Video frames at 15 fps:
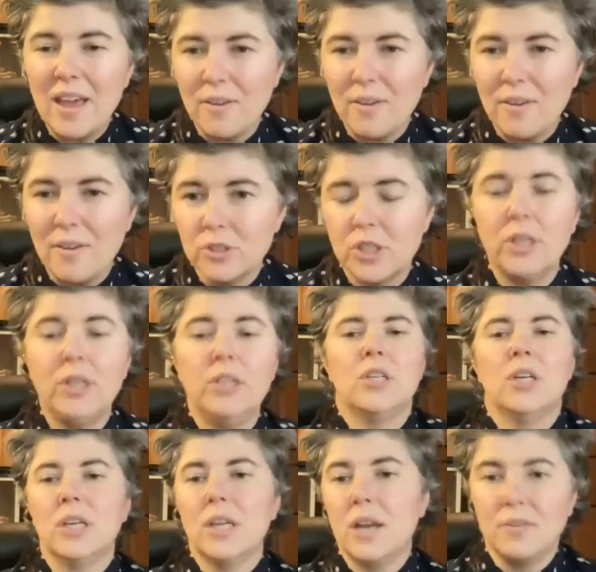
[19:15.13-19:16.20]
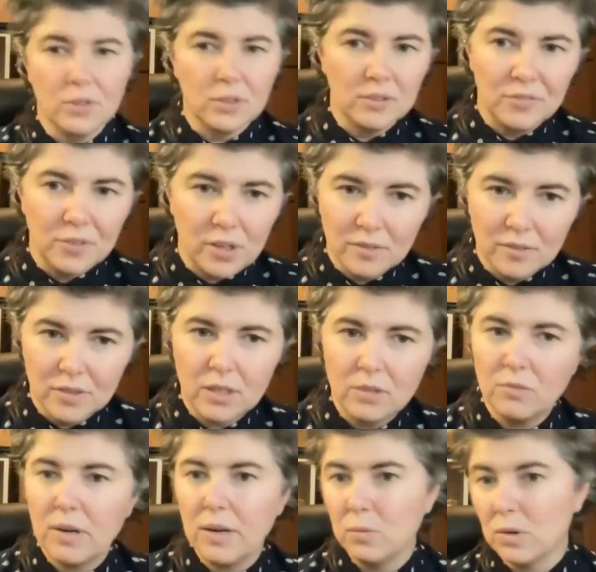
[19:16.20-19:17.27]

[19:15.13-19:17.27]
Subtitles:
ever changing and ever evolving, right?